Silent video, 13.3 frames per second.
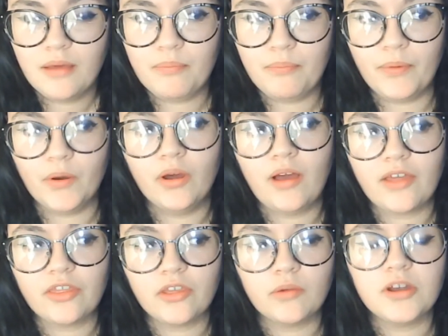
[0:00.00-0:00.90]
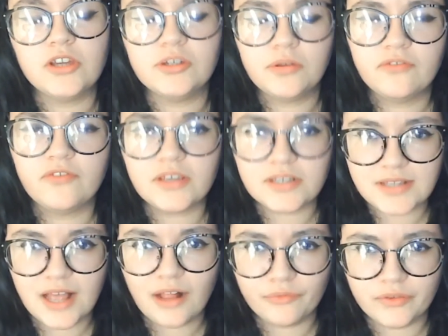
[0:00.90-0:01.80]
but I think when you do it for
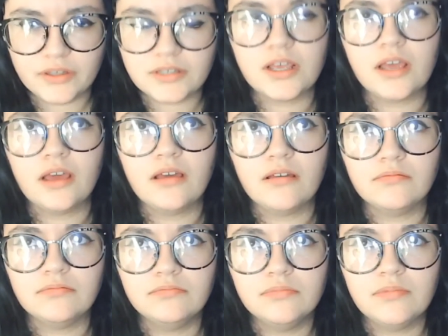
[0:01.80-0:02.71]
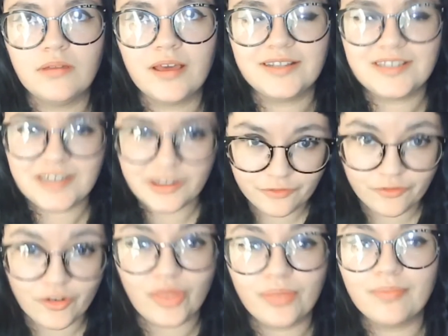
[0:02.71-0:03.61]
yourself, it's a
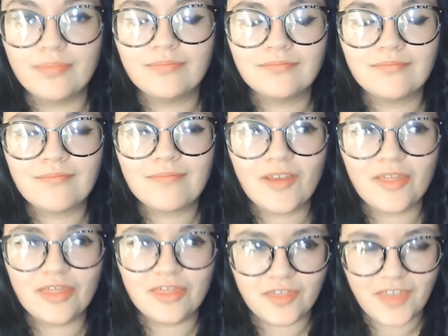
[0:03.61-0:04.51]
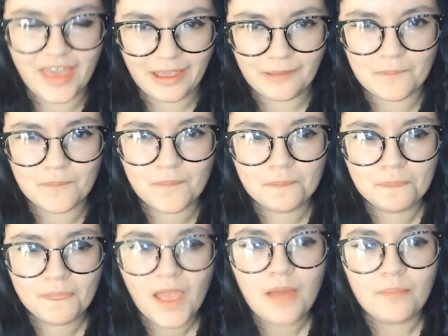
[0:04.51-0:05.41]
different thing,
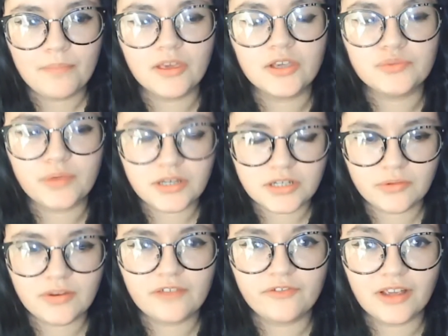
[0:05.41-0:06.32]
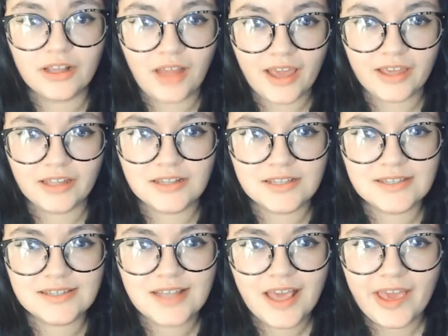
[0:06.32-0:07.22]
because when you're doing it for
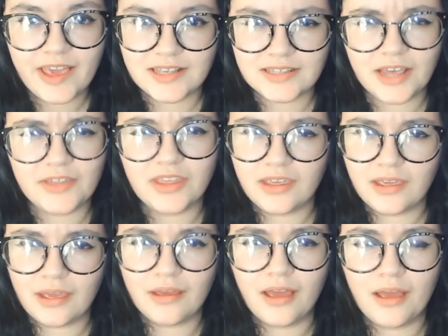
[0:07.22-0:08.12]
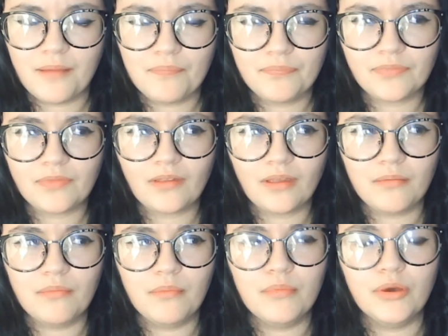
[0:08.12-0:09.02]
clients, it's like the
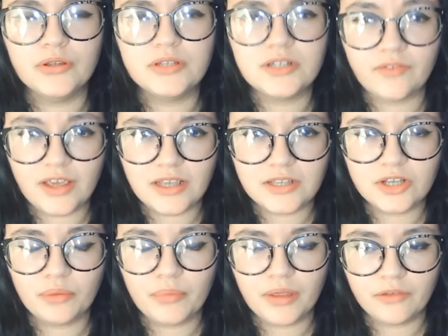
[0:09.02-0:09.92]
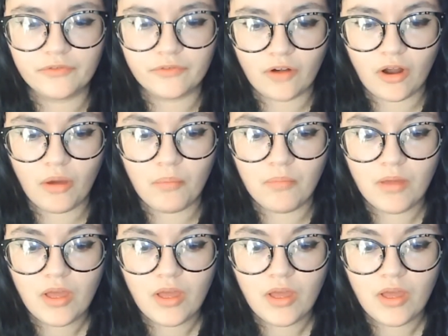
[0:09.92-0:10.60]
most of it is coming from